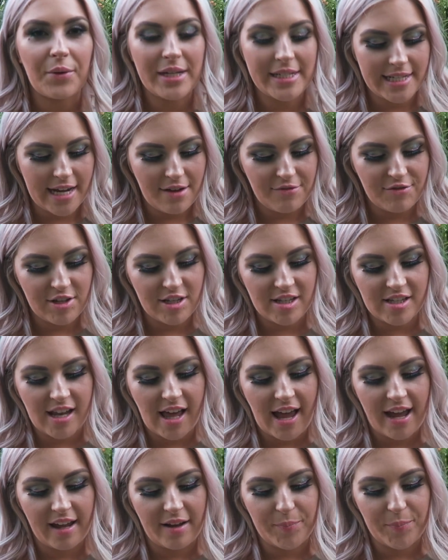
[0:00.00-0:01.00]
always have this
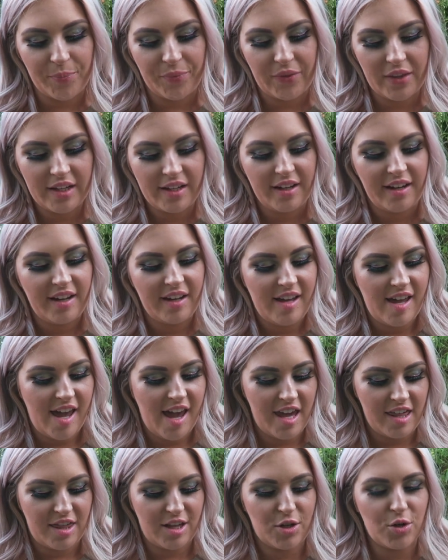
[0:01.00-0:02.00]
like
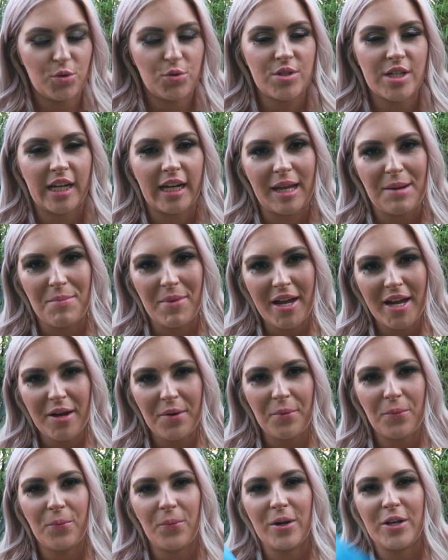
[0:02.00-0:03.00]
ethical
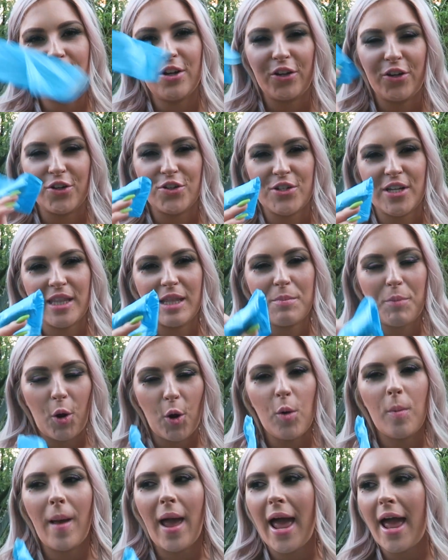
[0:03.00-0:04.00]
dilemma when you're using the
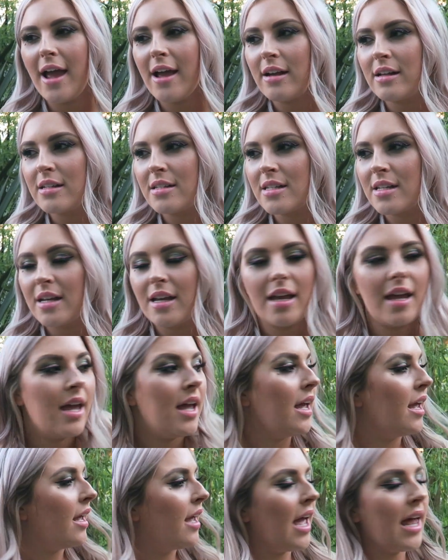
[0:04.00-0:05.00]
poo bags
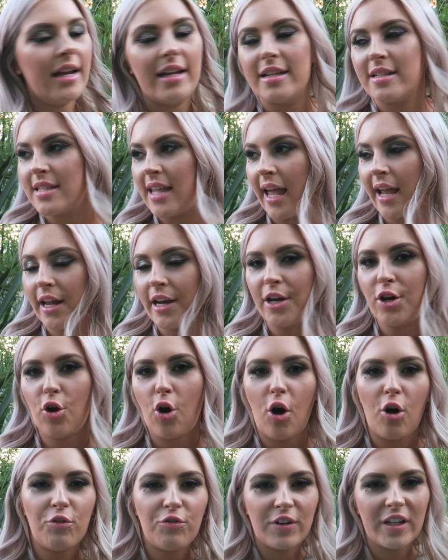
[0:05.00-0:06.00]
and it's like in an
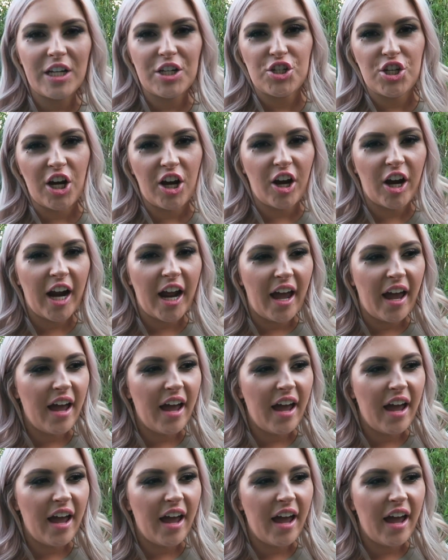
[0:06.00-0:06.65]
off-leash area